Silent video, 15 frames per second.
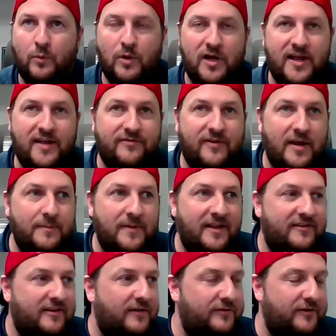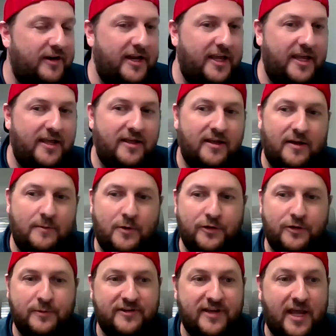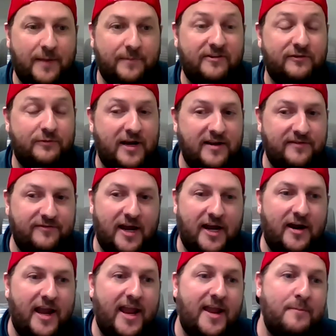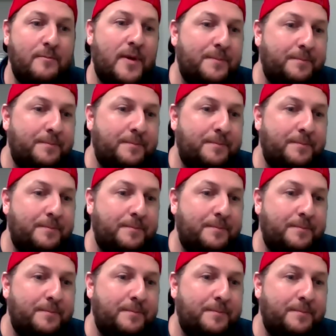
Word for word: one i find myself reading multiple times is ready fire aim